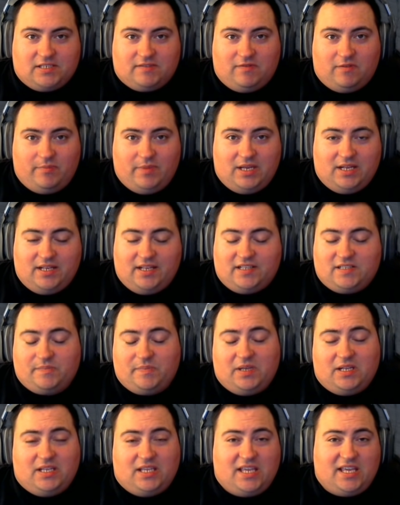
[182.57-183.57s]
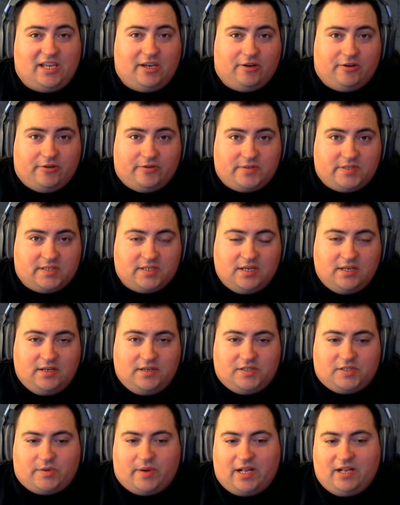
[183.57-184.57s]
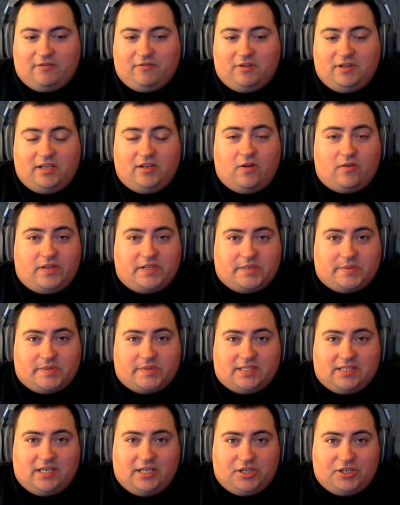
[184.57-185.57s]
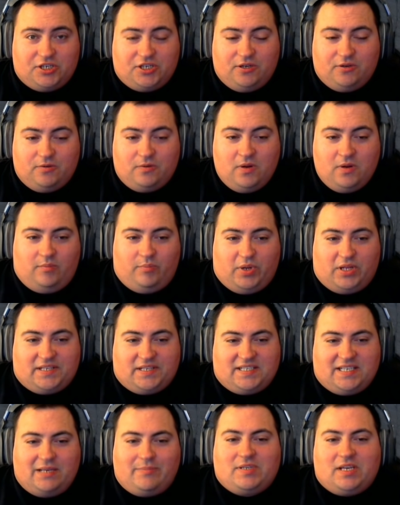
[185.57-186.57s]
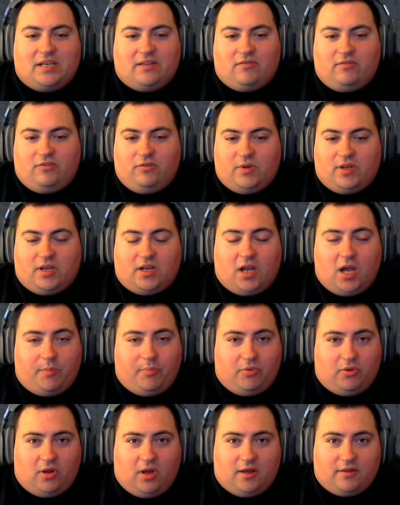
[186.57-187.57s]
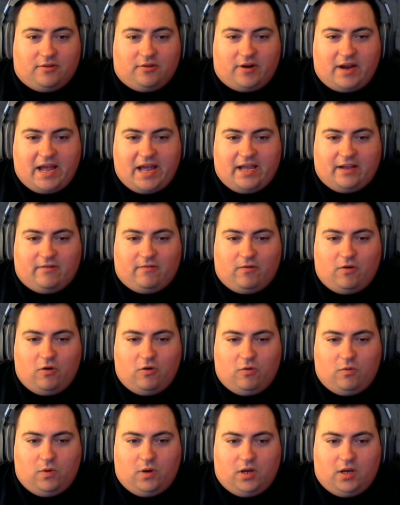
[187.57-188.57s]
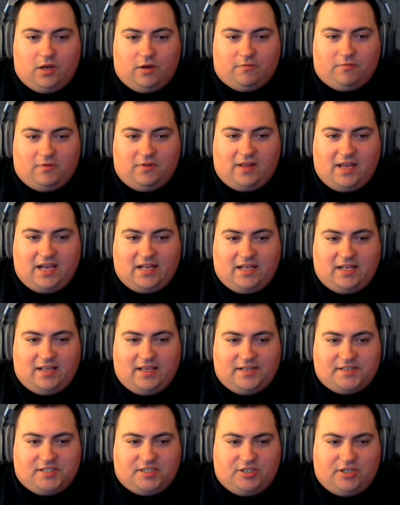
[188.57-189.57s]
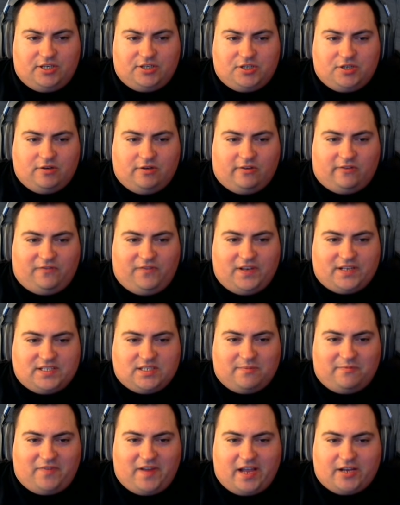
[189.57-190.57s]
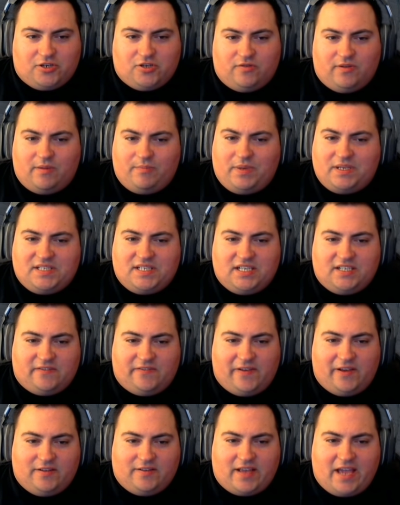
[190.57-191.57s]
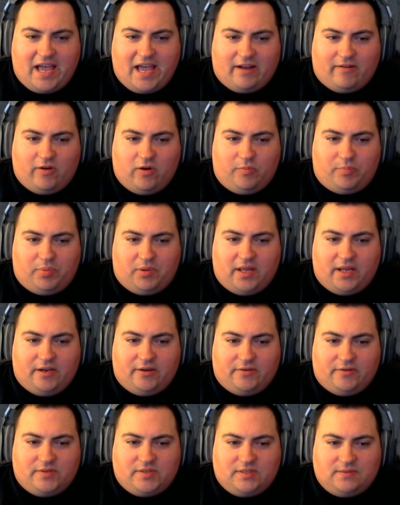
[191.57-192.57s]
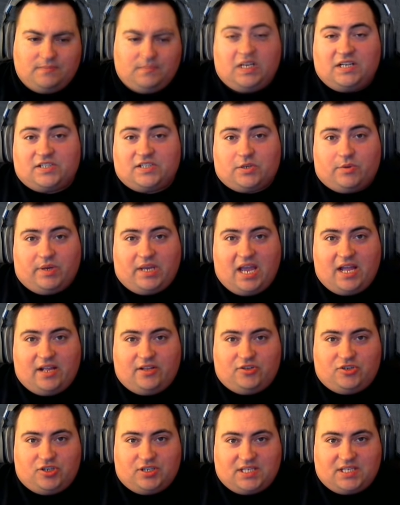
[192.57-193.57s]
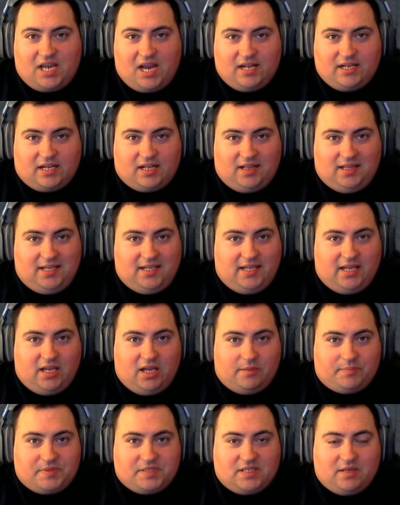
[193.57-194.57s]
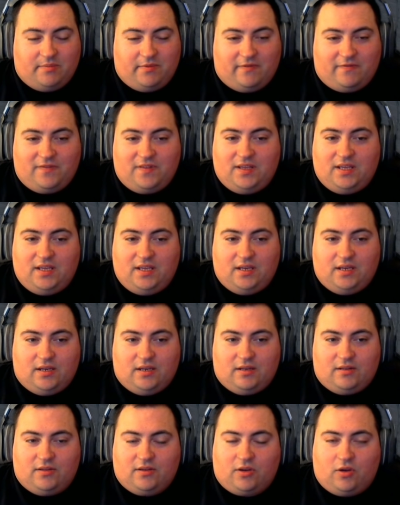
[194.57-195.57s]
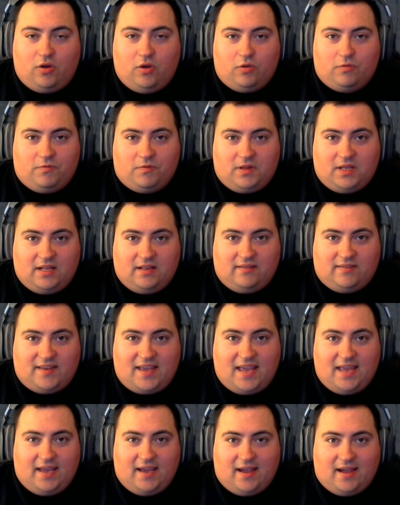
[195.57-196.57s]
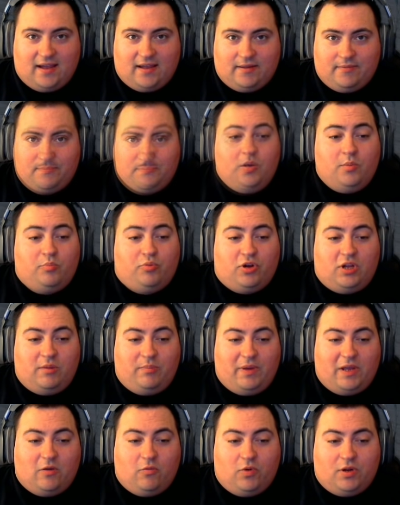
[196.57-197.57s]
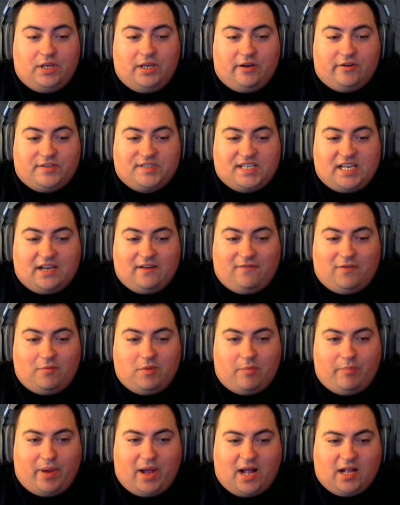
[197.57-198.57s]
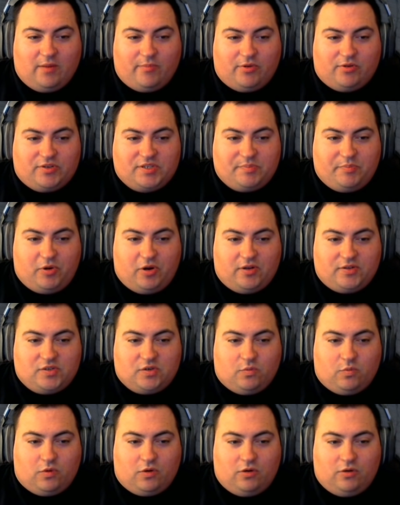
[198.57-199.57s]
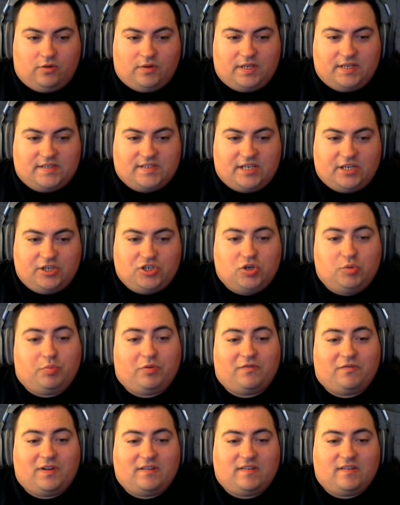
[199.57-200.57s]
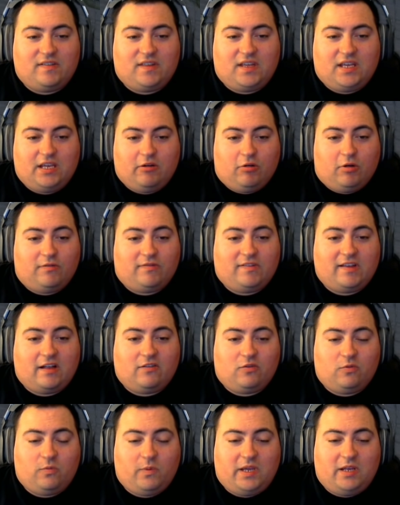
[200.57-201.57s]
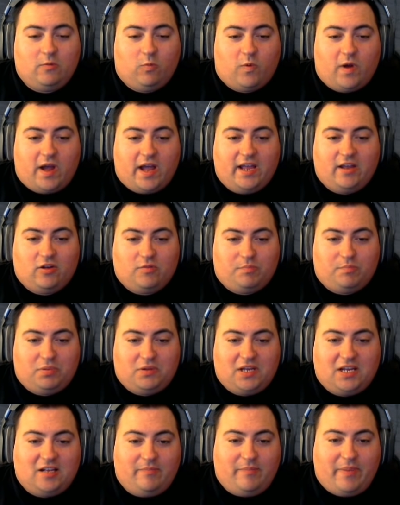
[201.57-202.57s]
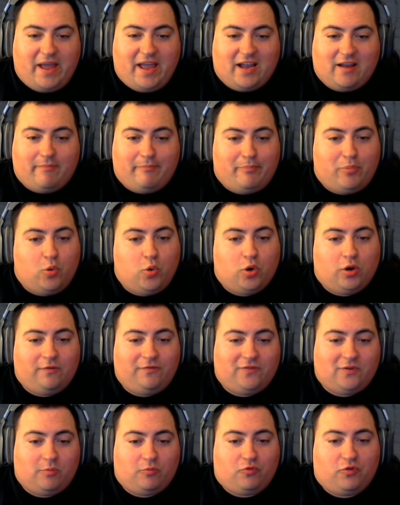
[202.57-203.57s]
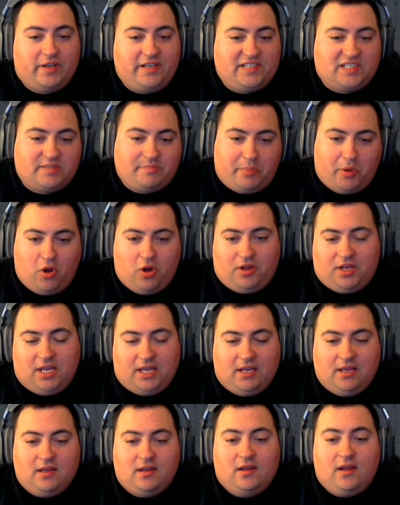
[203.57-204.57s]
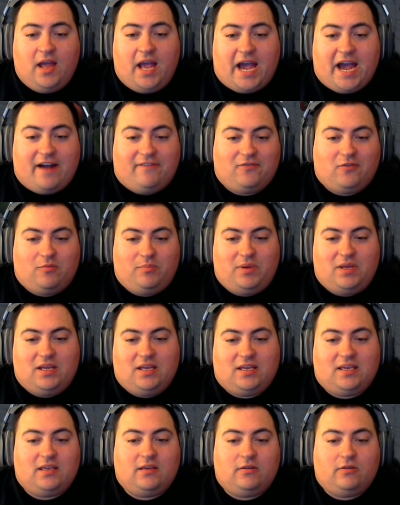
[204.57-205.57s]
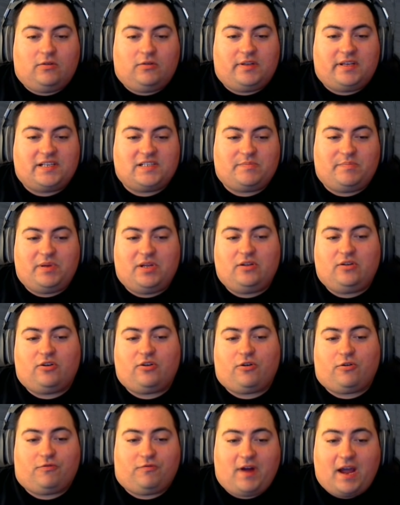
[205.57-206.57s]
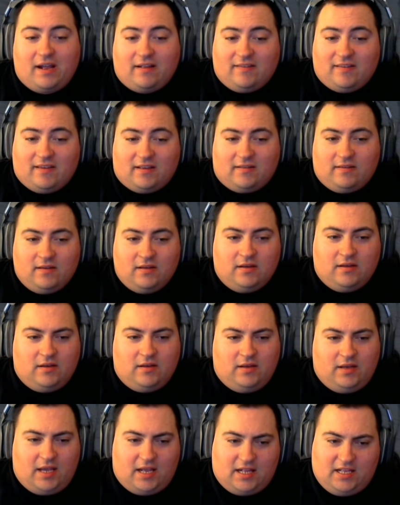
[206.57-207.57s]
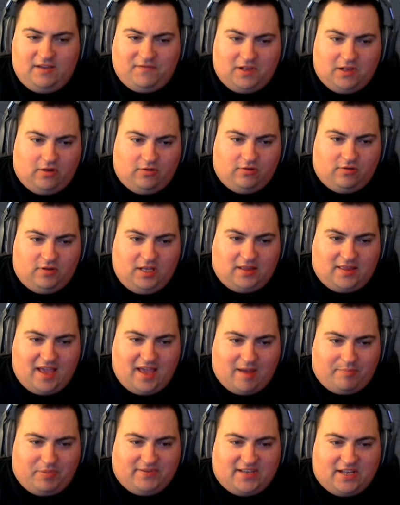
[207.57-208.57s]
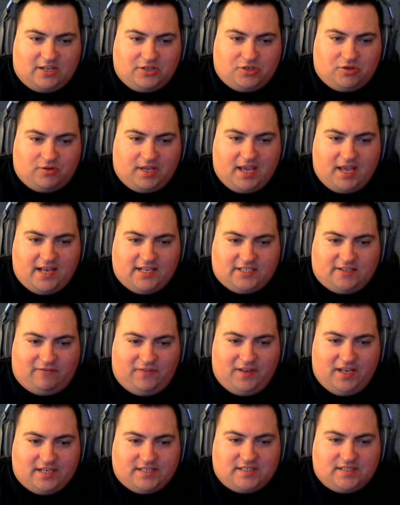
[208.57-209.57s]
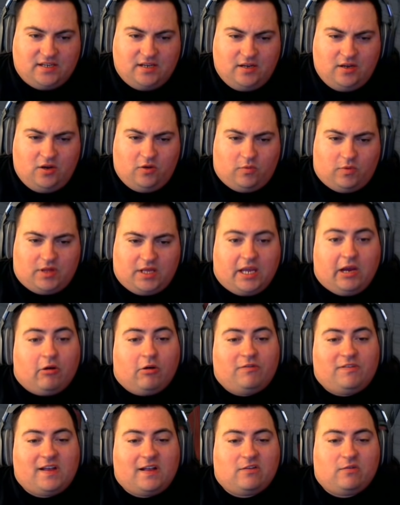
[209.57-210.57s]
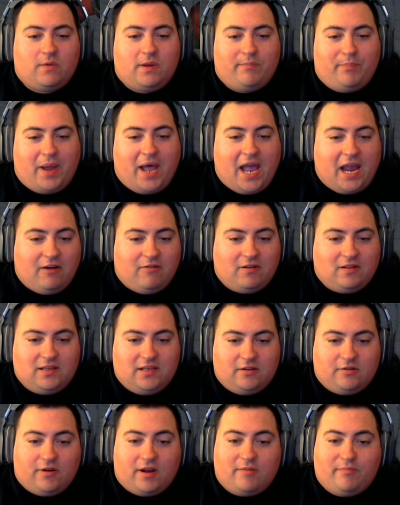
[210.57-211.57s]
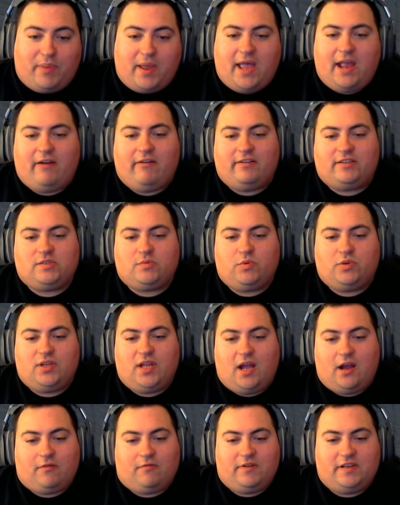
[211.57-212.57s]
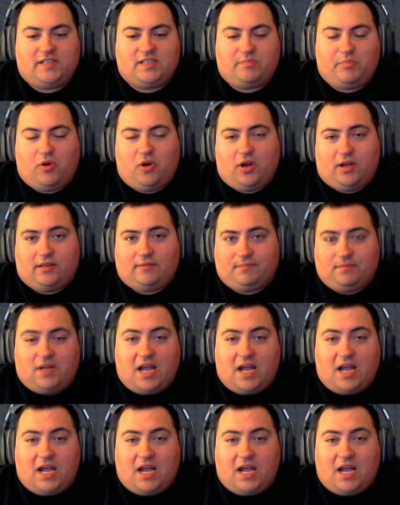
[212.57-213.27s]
Min. It's been years, so I didn't really know this was an issue. But it seems like they're doing a couple other aggro-related issues, fix some factional NPCs failing to aggro players. So again, just kind of cleaning up some of the code related to AI. Pretty big one here, second from the bottom under Spawns or World, is issue preventing the hero of Tatooine Wild Bladeback Boar from respawning after being killed has been corrected. And even underneath that, potential case fixed where the hero of Tatooine pirate leader and pirates would not respawn.